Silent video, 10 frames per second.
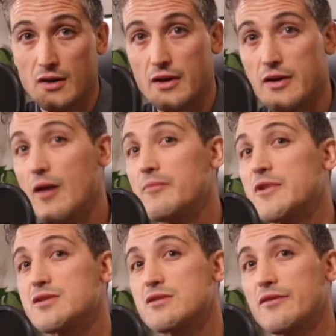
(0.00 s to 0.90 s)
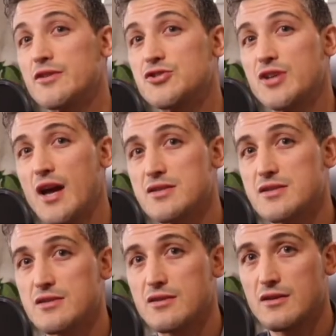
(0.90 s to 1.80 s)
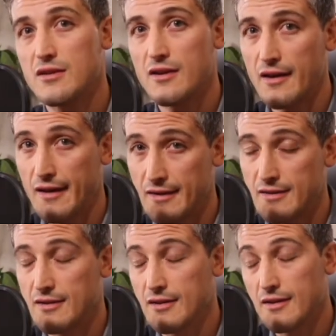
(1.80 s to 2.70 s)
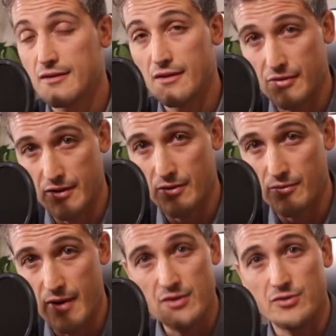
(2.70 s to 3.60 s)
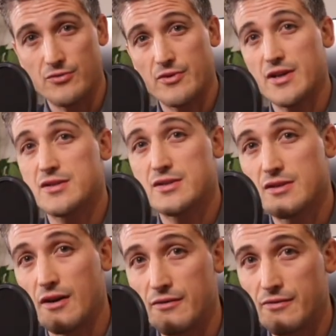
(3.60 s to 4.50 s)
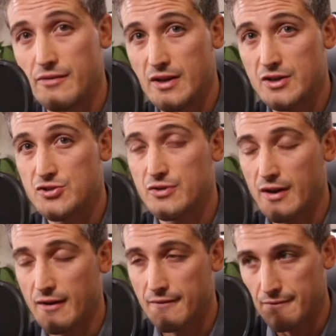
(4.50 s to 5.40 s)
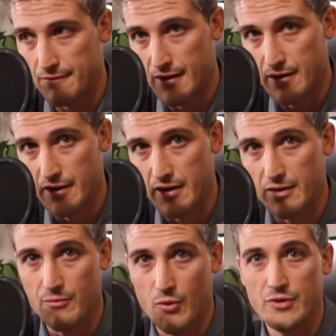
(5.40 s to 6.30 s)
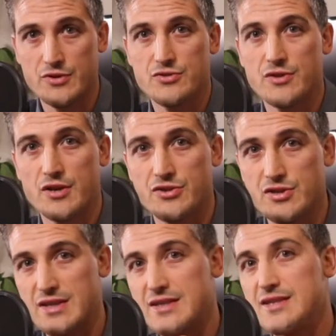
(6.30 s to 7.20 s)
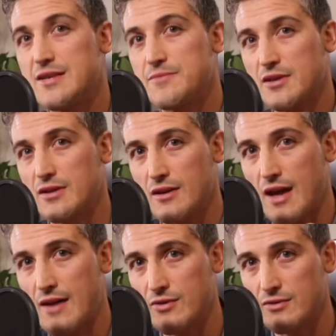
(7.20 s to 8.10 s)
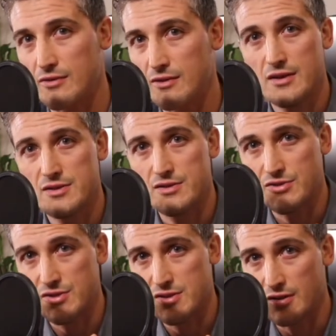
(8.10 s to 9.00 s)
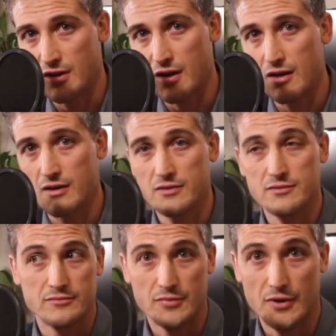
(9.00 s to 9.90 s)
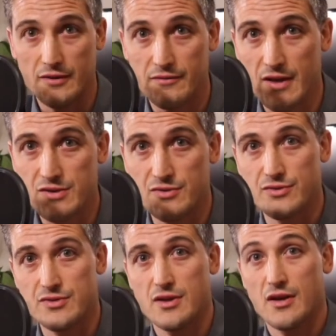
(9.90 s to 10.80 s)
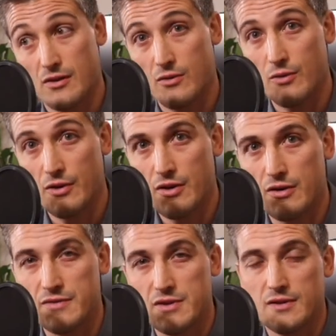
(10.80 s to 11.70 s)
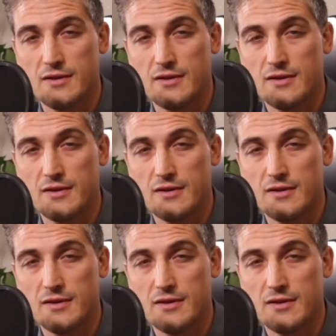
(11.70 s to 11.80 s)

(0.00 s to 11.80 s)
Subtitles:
numbness on the chest, and the theoretical risks of injuring very important structures deep to the clavicle, such as the lung, blood vessels, or nerves.